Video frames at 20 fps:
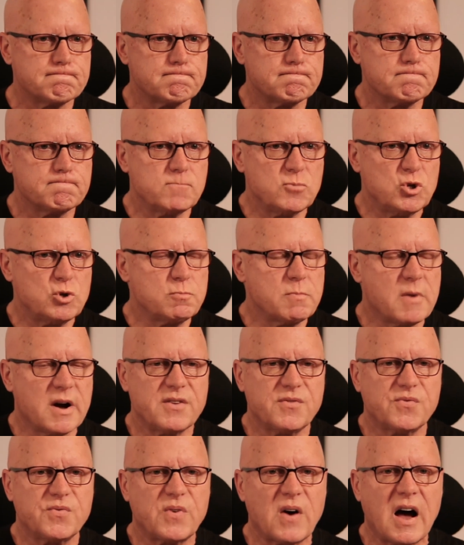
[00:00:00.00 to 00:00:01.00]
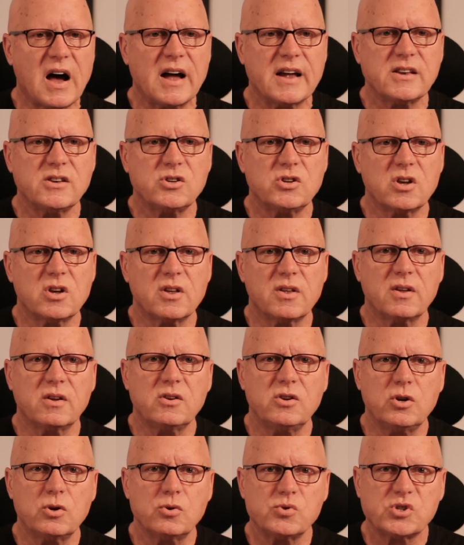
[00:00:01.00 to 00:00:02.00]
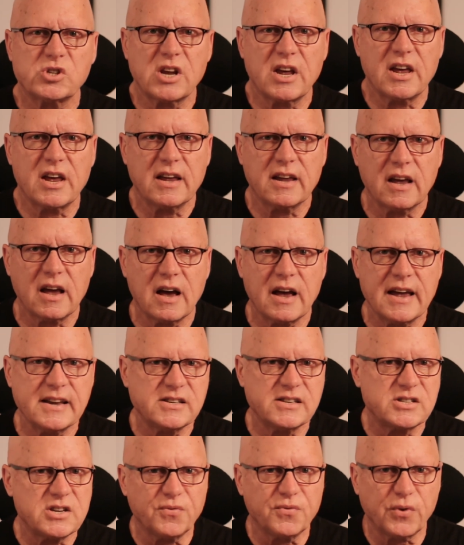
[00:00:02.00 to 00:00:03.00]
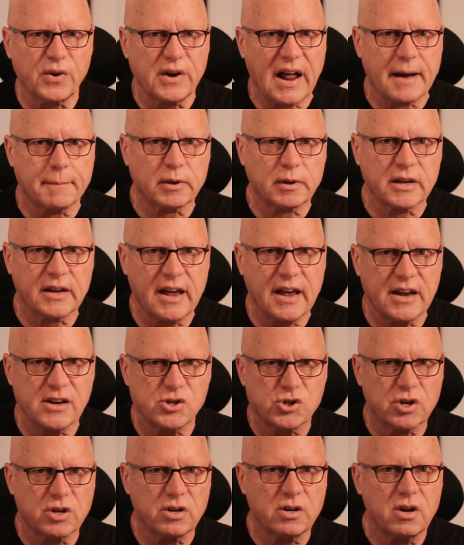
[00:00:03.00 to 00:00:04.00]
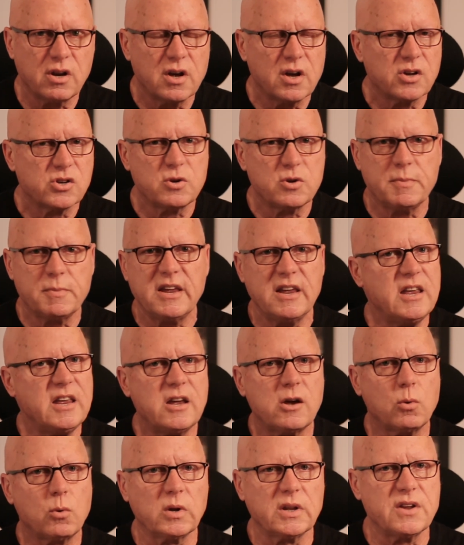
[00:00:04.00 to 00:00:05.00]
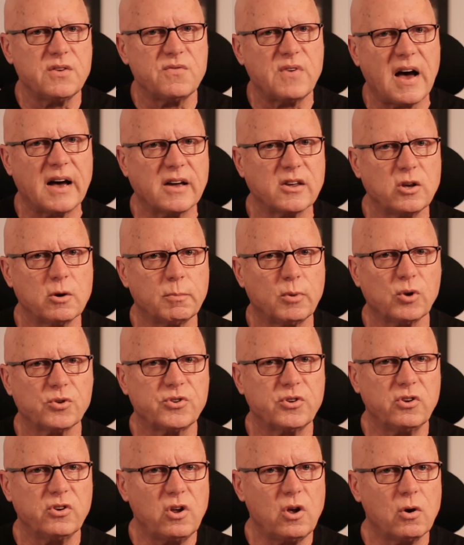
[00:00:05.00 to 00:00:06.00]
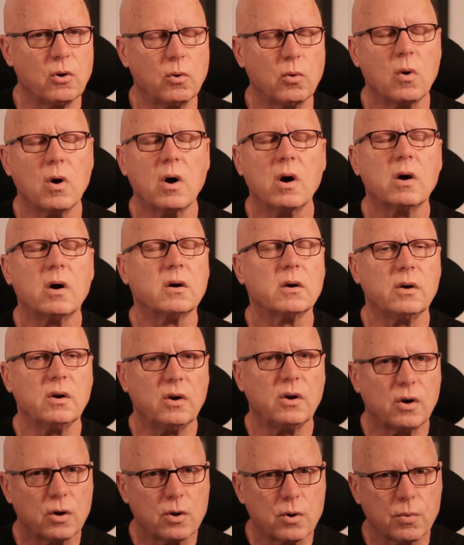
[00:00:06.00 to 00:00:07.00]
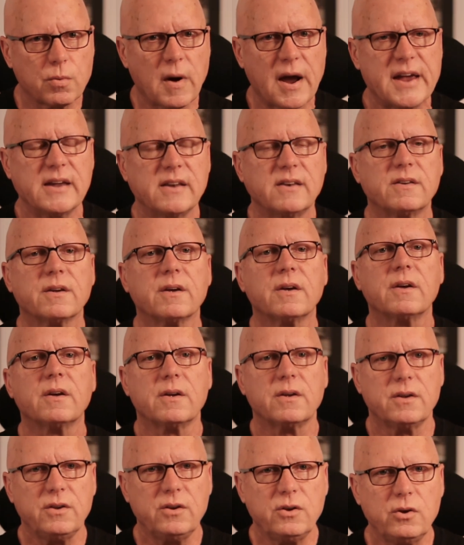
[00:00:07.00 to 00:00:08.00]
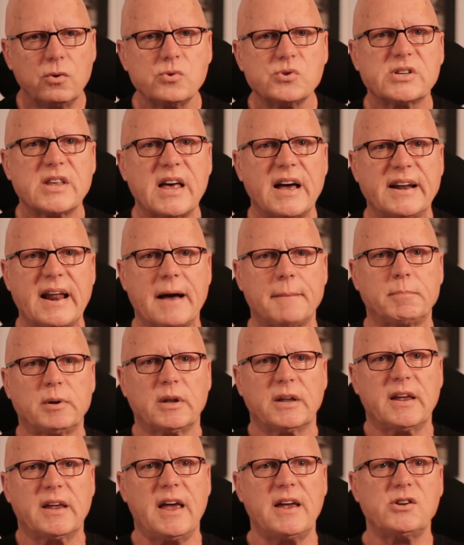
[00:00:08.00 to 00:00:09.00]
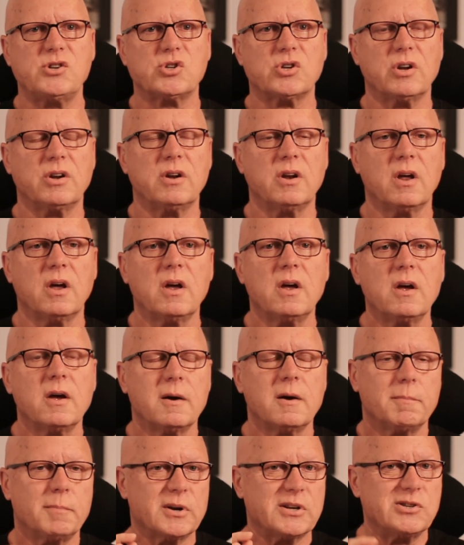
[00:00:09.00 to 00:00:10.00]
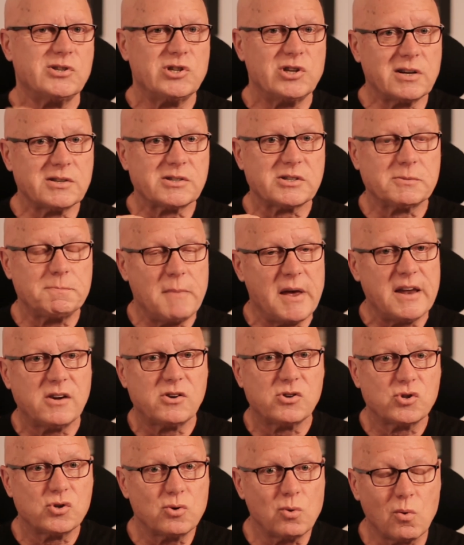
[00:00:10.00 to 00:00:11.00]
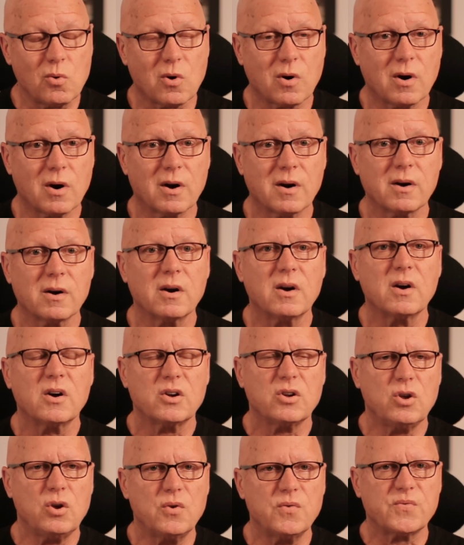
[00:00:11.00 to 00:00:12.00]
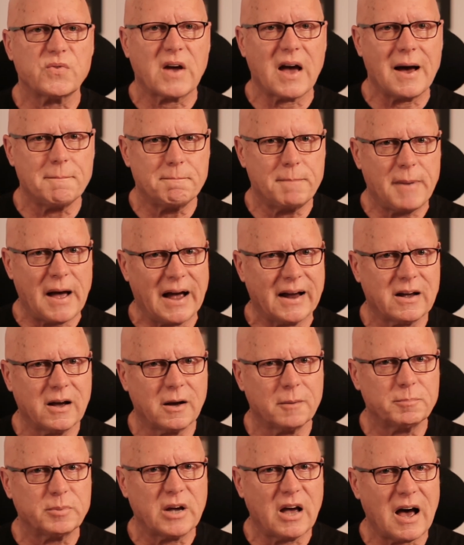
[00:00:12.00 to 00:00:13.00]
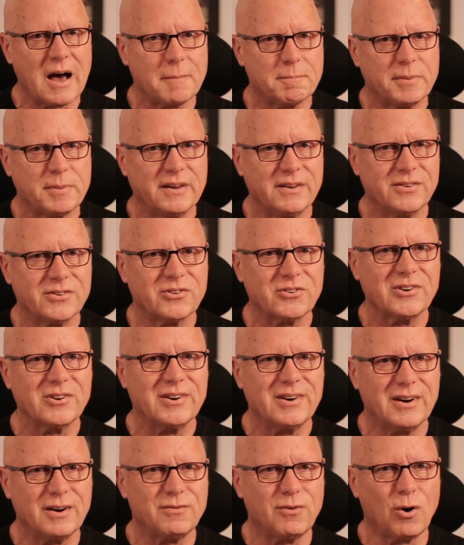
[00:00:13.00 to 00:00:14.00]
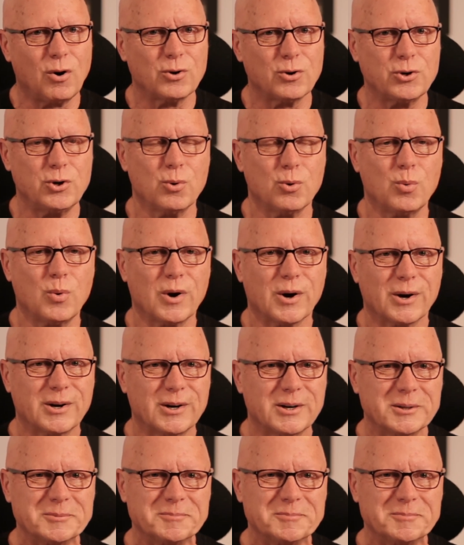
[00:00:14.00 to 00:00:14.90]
you might find using a different application to be equally valuable to you. Great, use that application. But just make sure you've got backup copies of all your work.